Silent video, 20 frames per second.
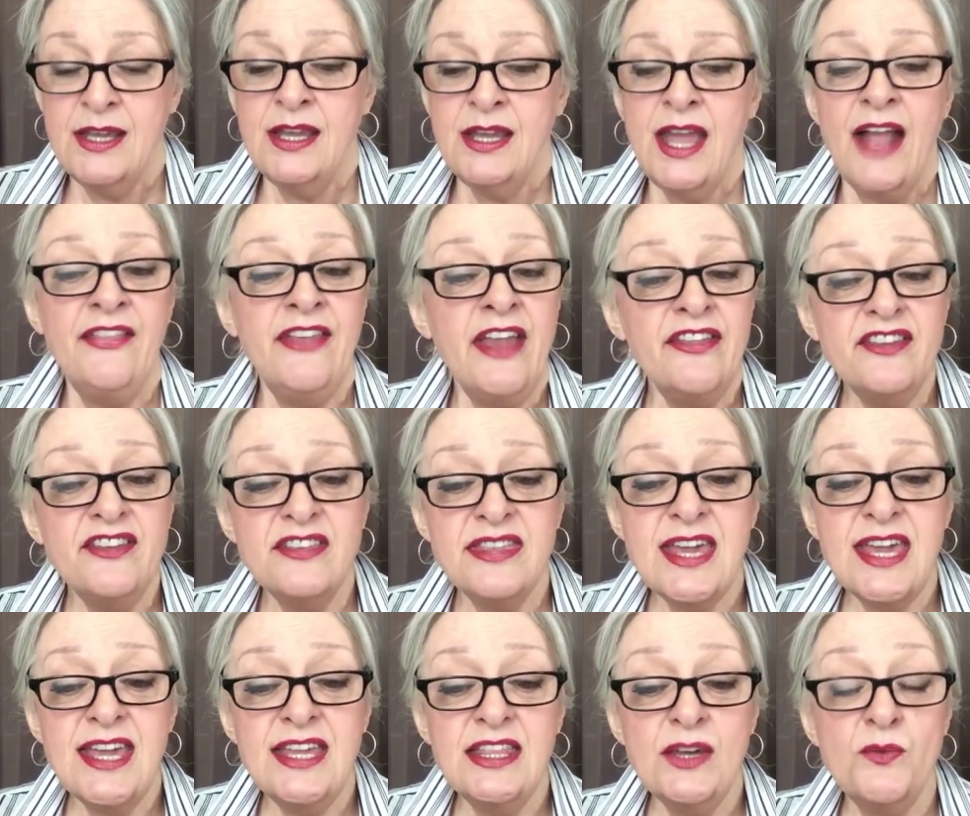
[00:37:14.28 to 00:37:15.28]
And the other
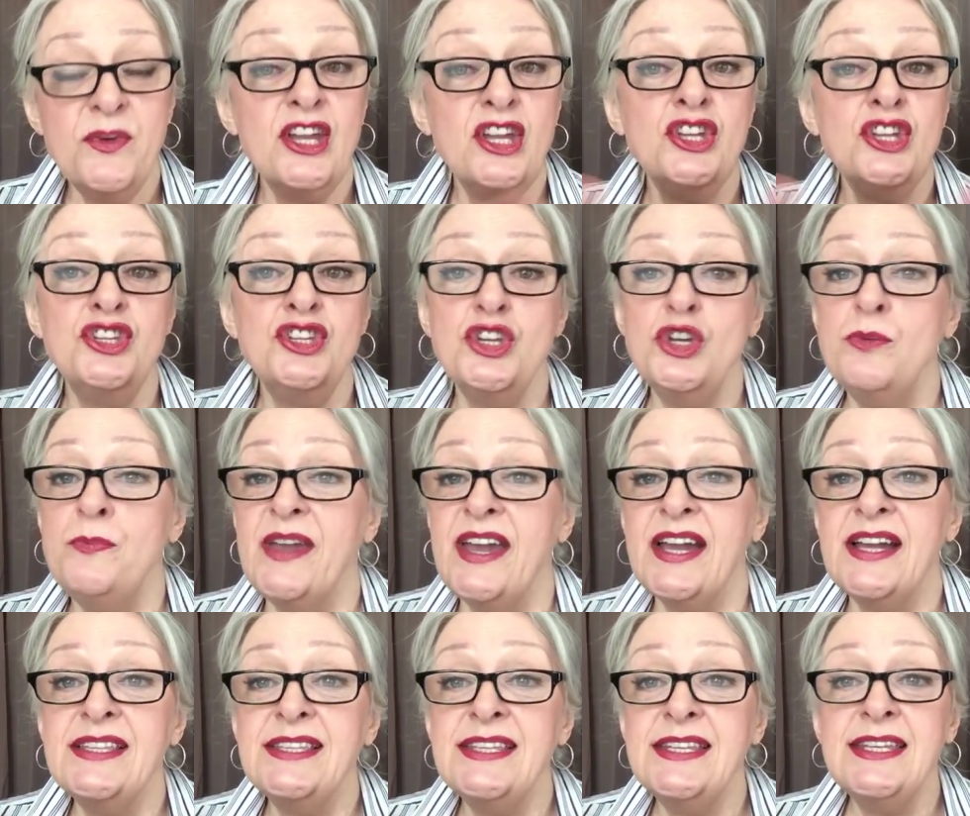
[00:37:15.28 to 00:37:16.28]
thing that we can do,
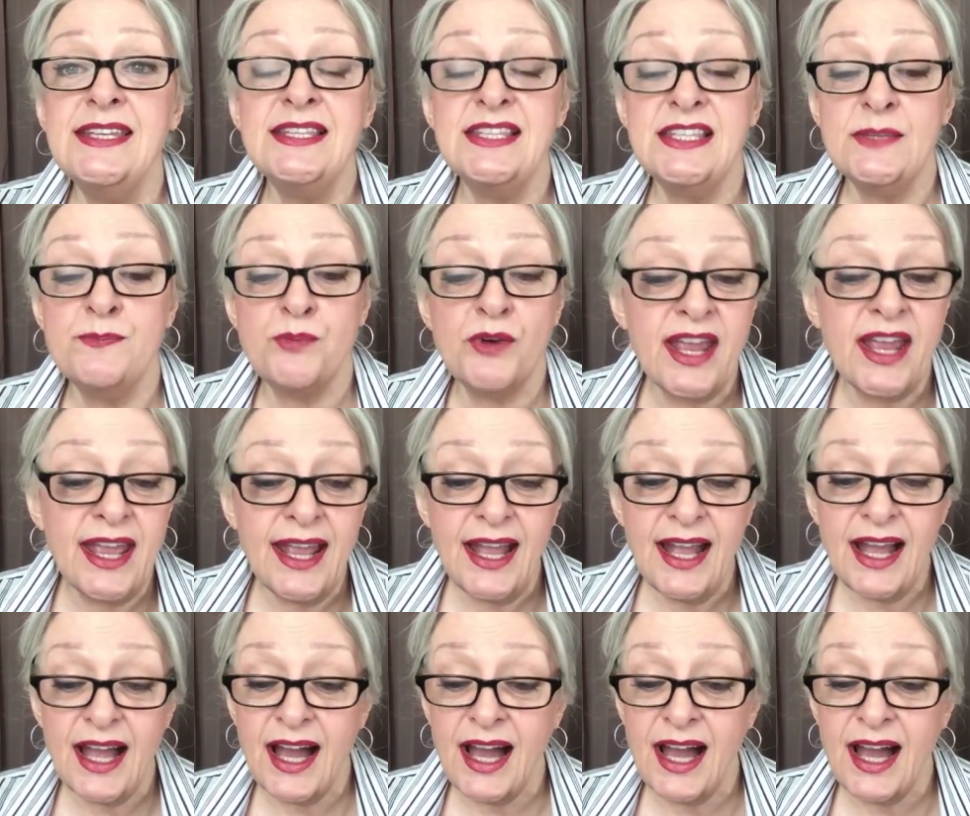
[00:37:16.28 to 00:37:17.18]
because it is spring,